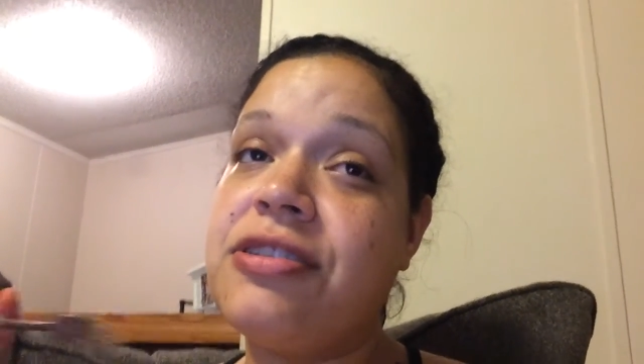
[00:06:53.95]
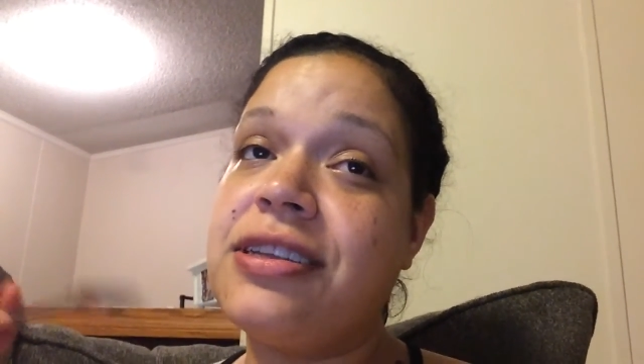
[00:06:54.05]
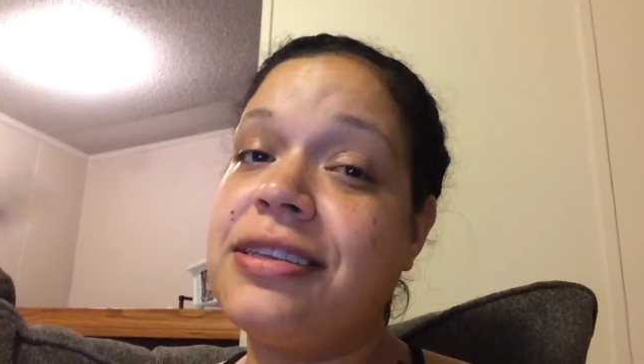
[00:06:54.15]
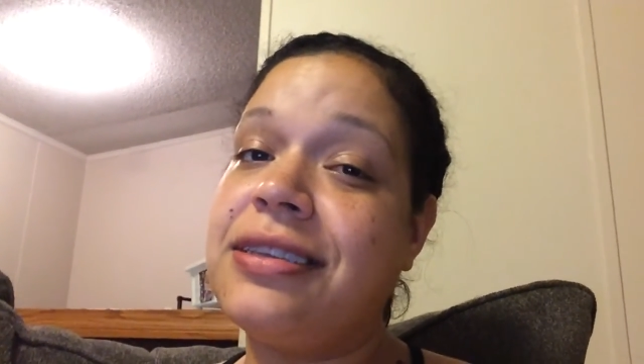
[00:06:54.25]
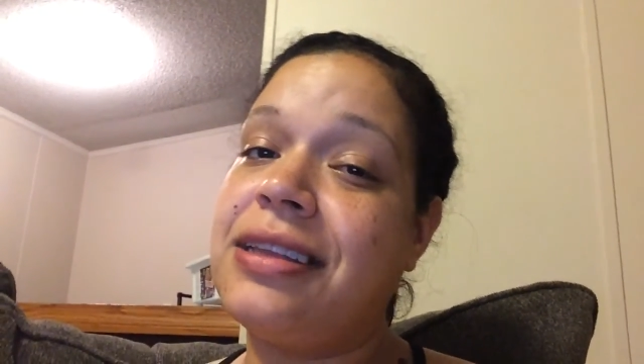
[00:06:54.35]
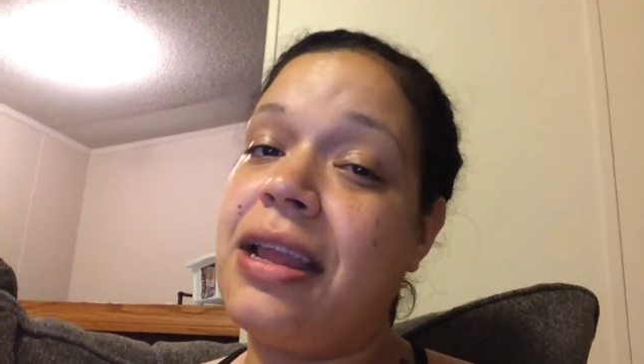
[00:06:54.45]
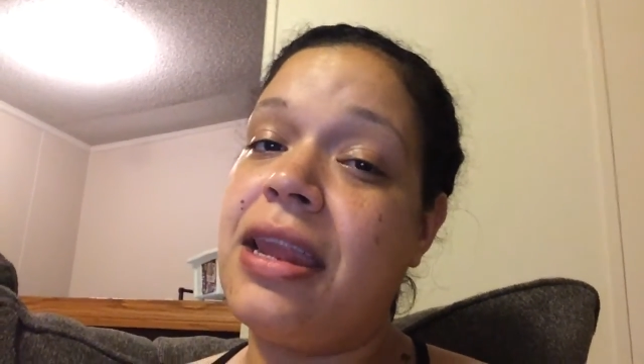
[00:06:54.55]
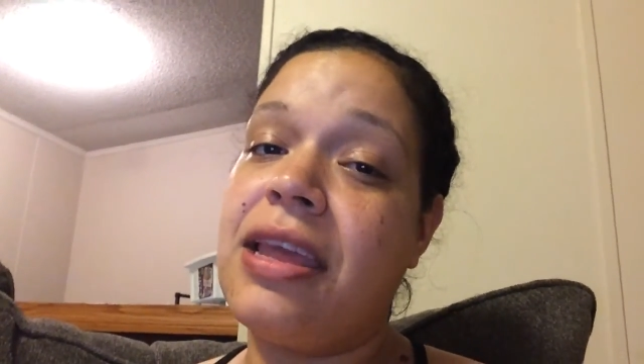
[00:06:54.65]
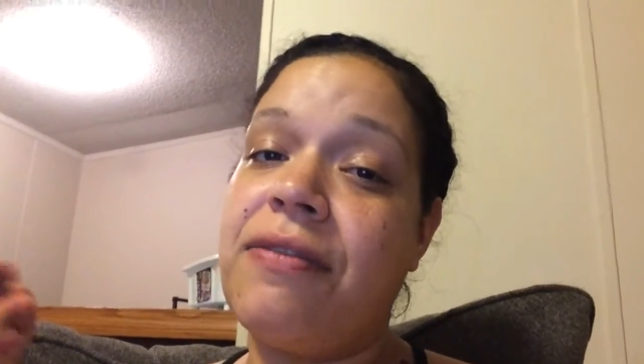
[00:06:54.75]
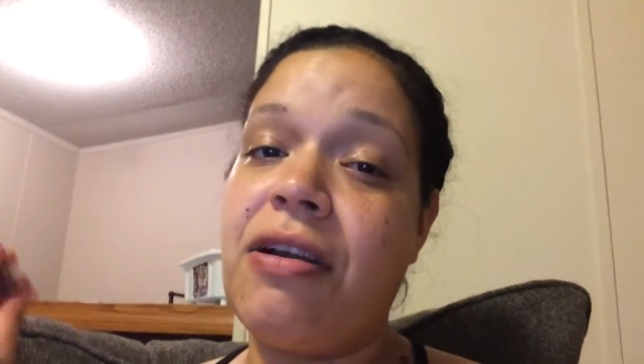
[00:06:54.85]
just
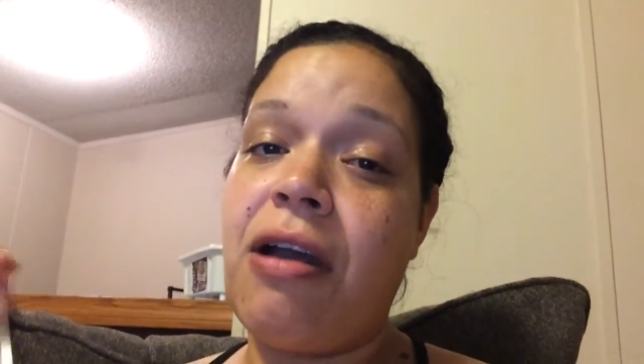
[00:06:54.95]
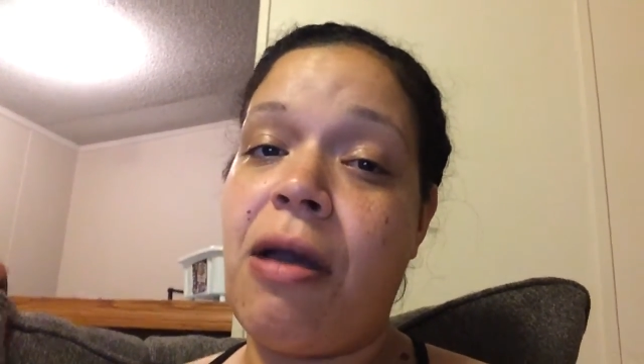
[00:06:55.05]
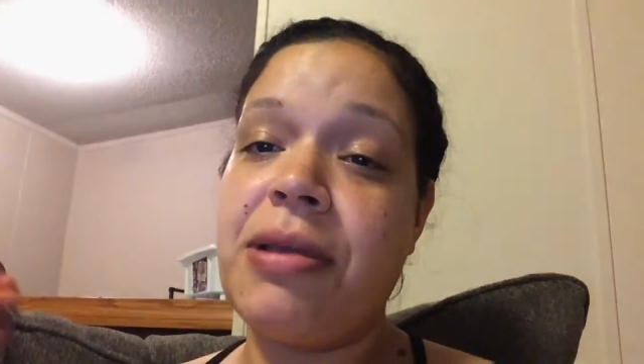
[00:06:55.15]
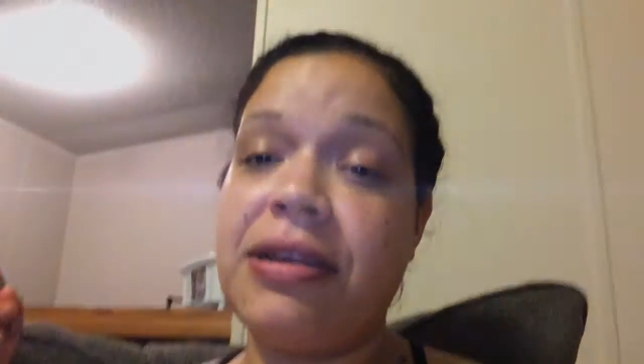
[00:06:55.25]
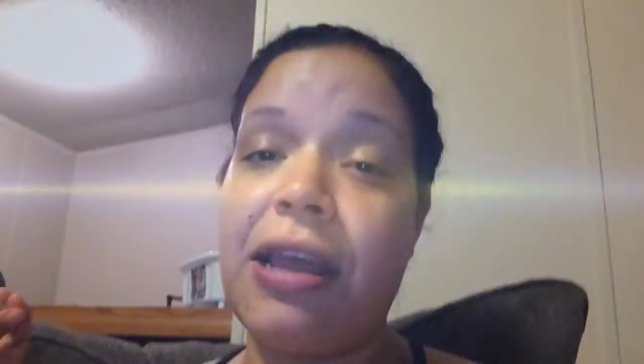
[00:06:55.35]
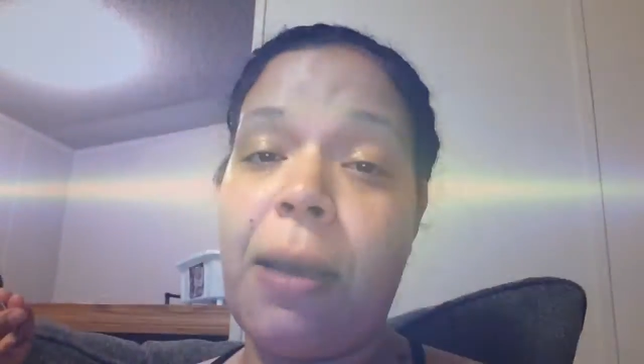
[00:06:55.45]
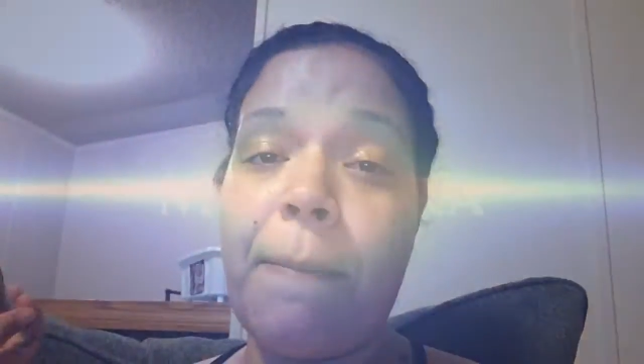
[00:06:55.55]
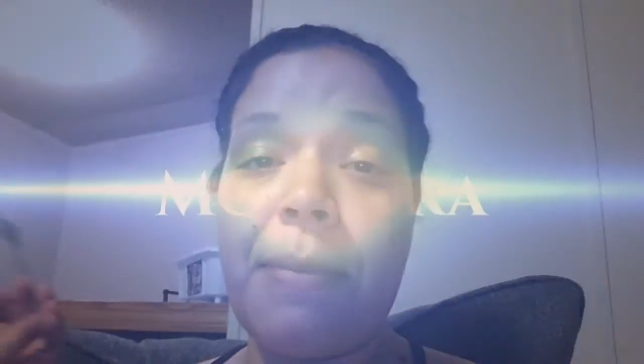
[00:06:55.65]
leave a comment down